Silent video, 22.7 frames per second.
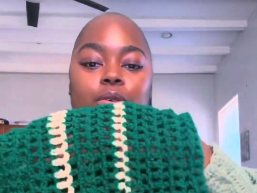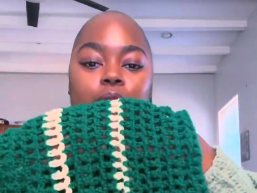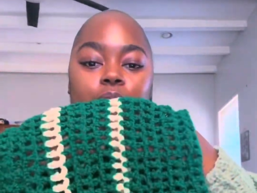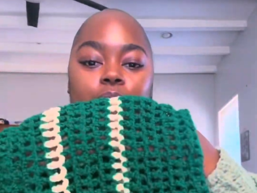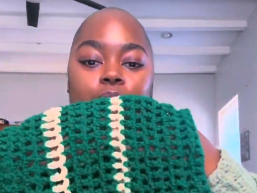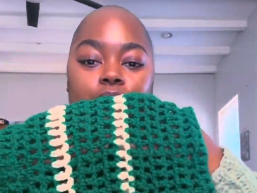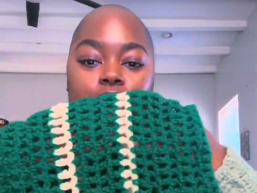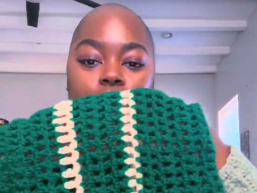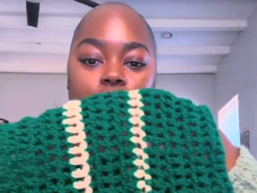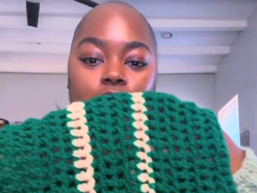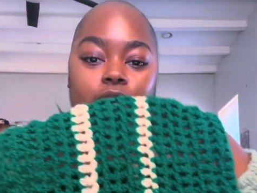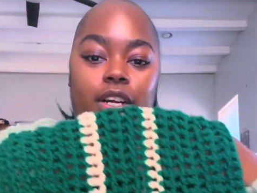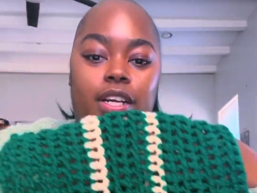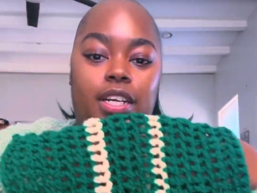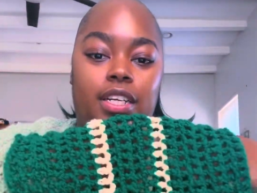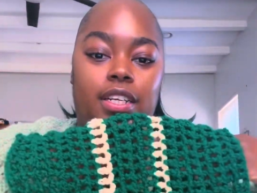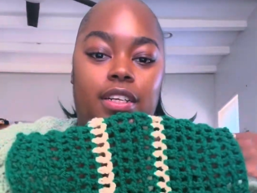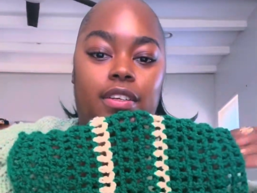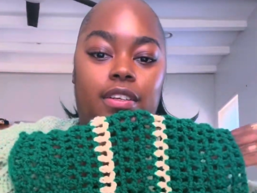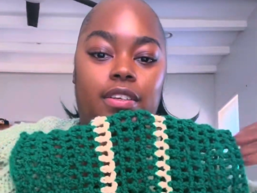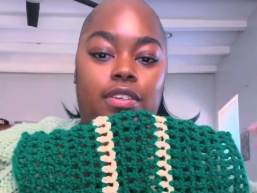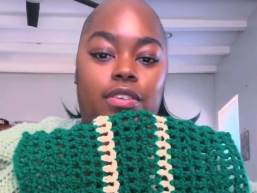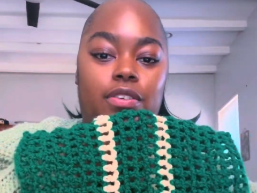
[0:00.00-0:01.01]
it was
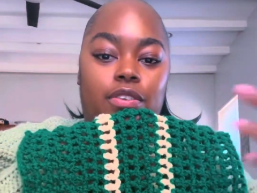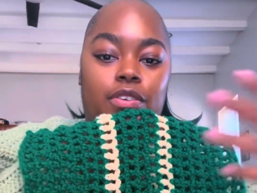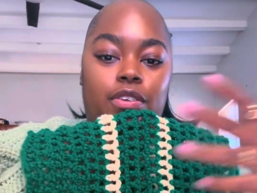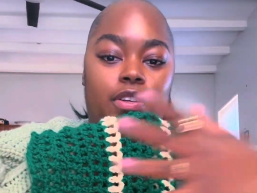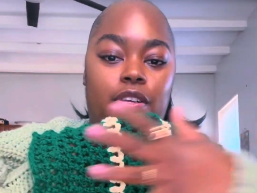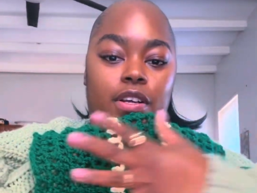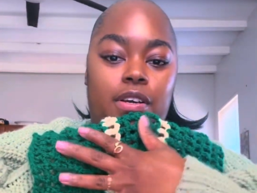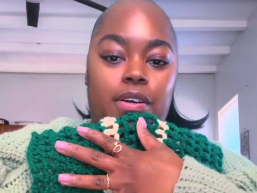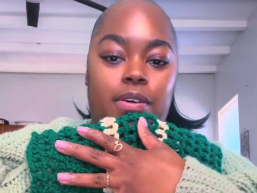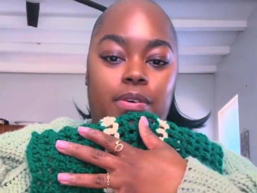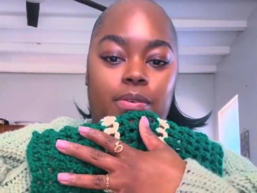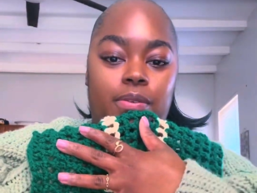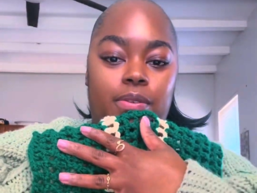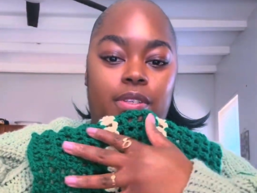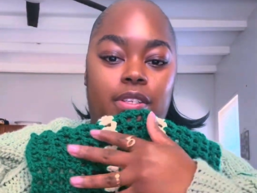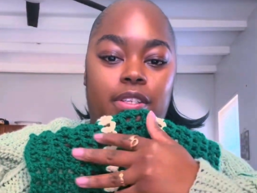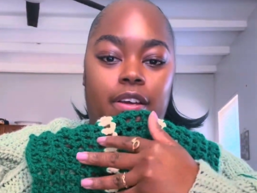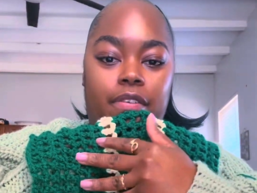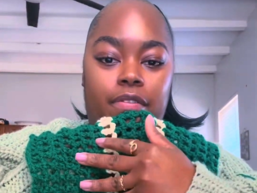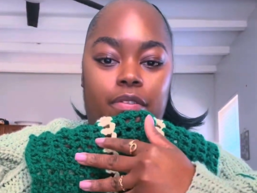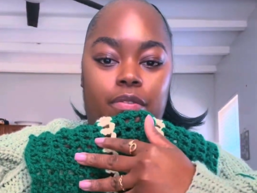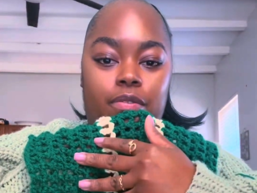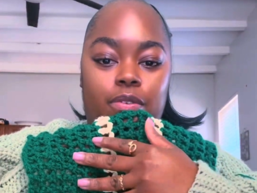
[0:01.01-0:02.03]
starting,
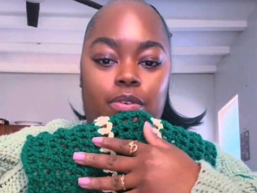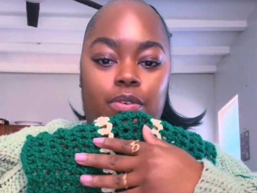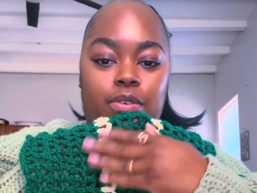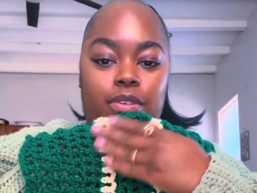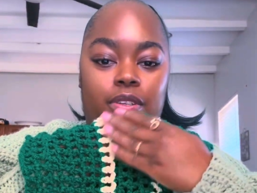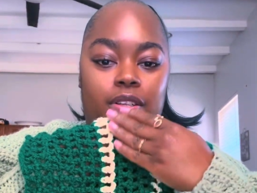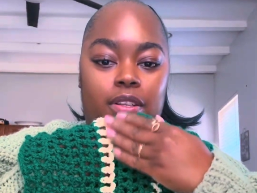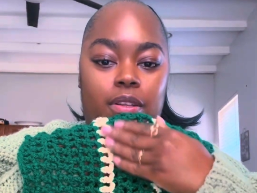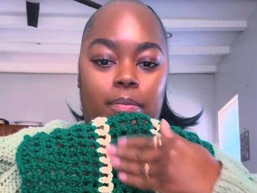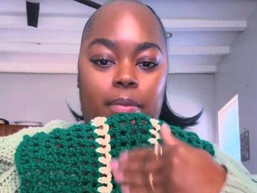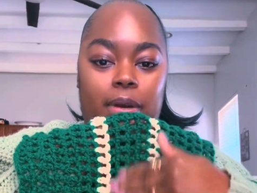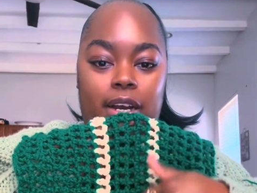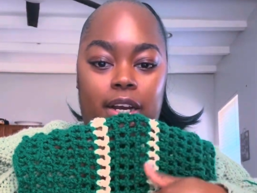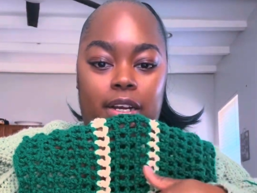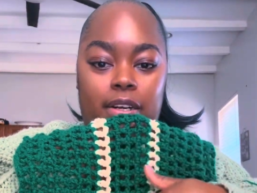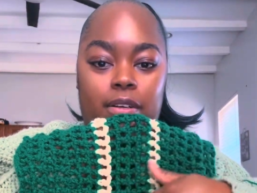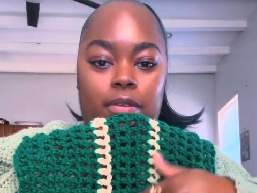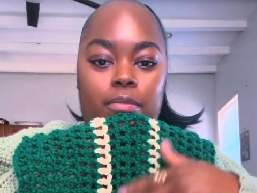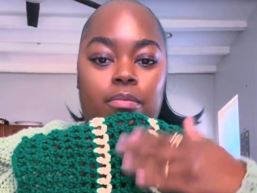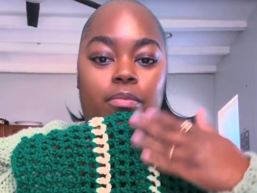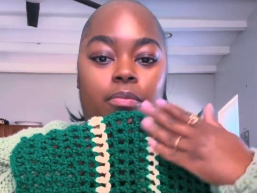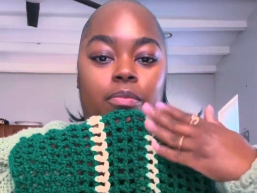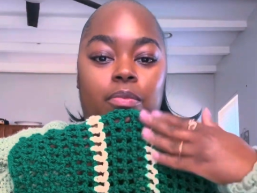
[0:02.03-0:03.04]
7 rows at the
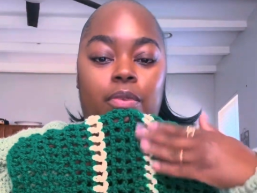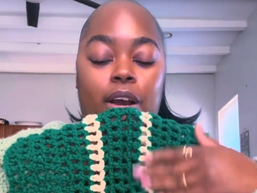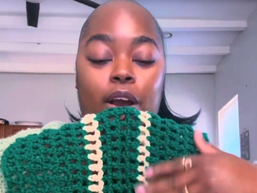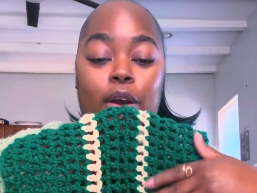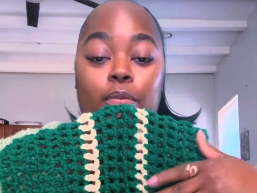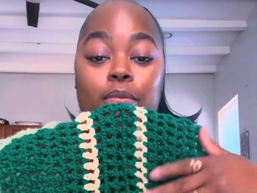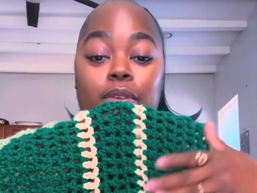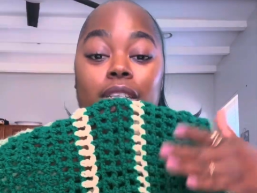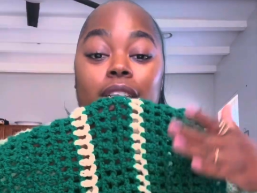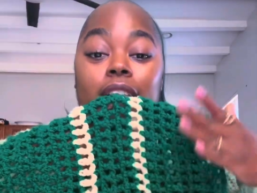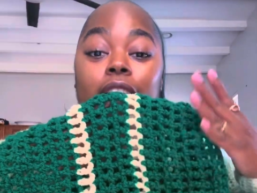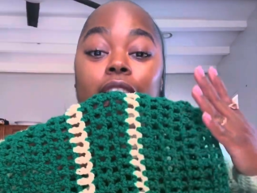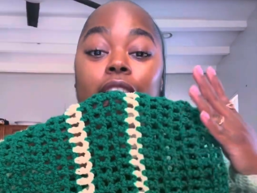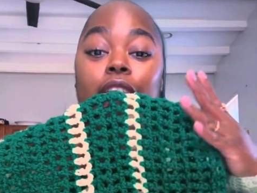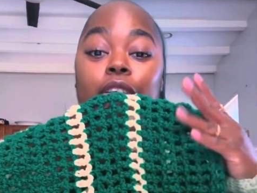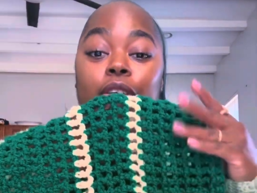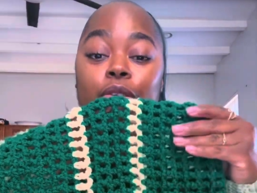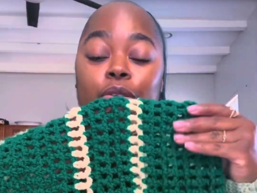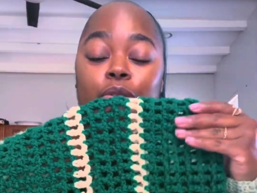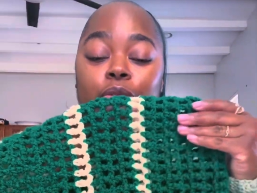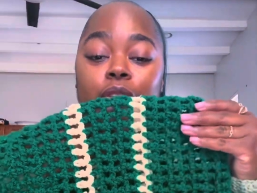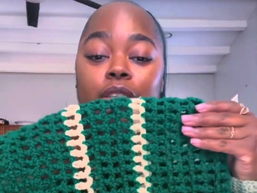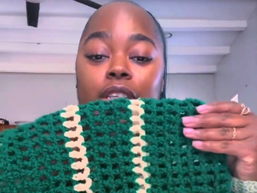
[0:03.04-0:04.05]
bottom. I was
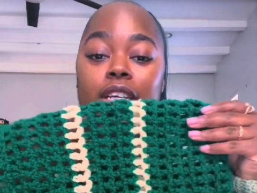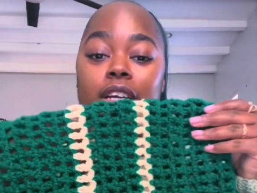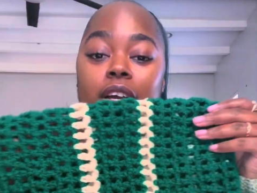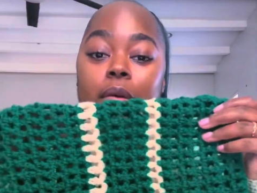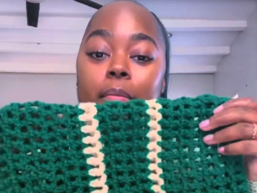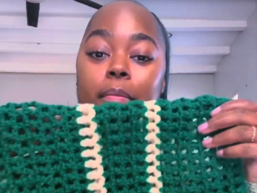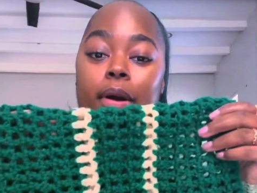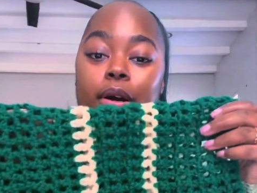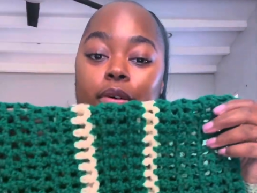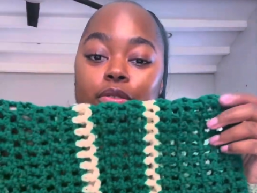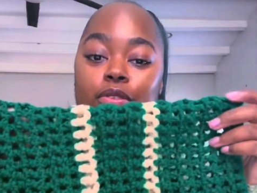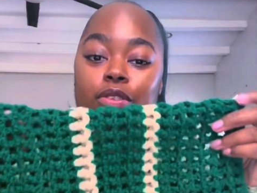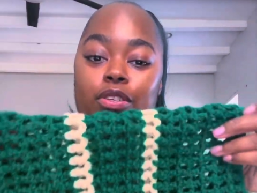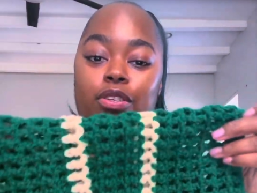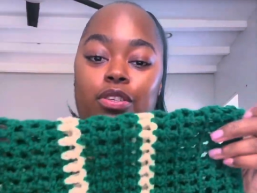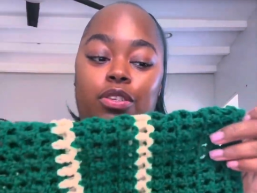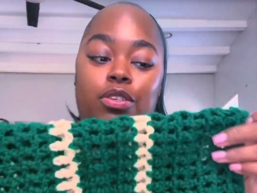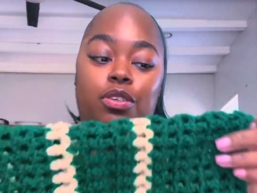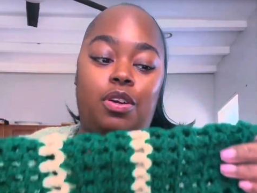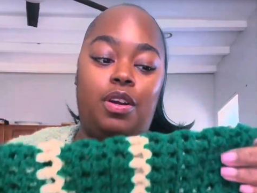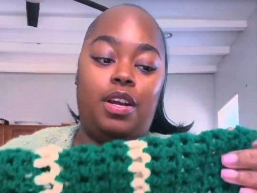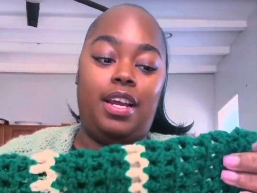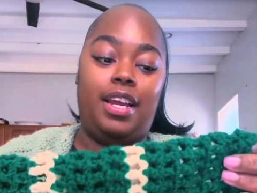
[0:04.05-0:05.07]
literally about to
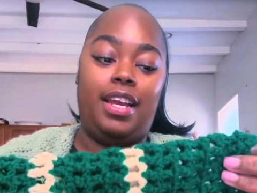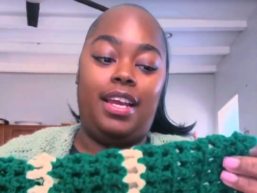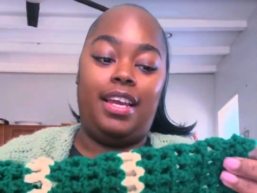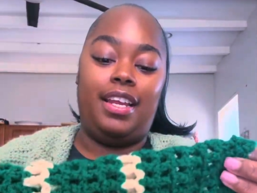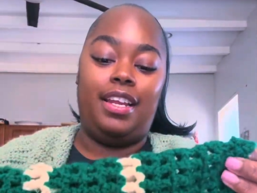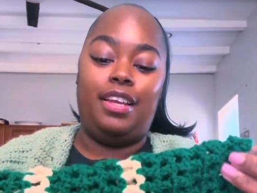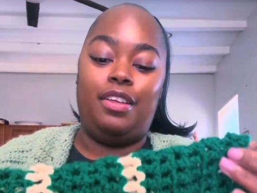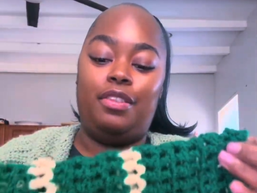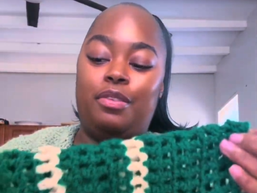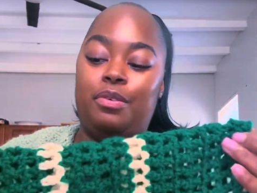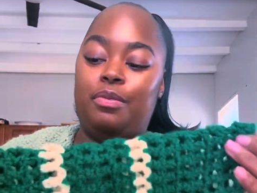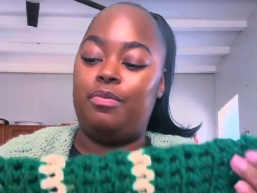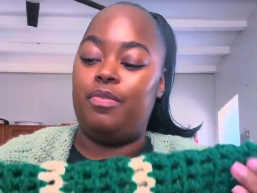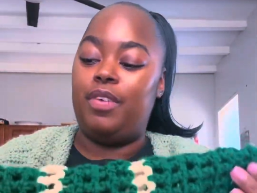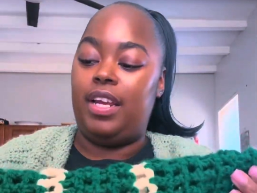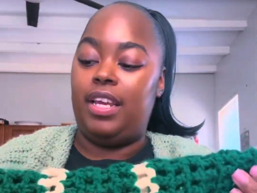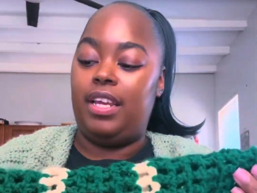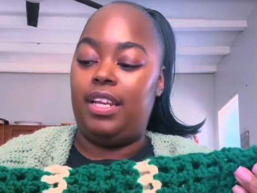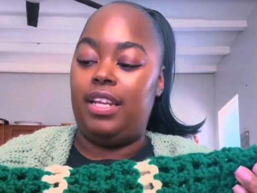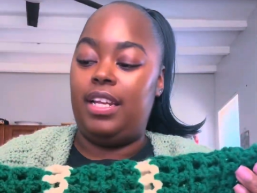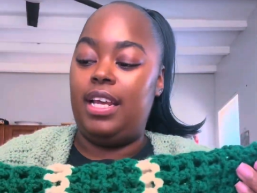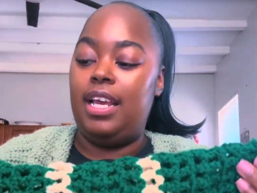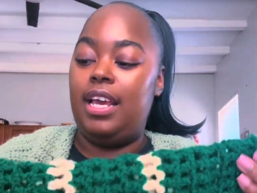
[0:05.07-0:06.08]
start adding the
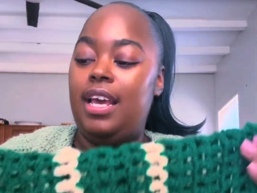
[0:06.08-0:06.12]
red.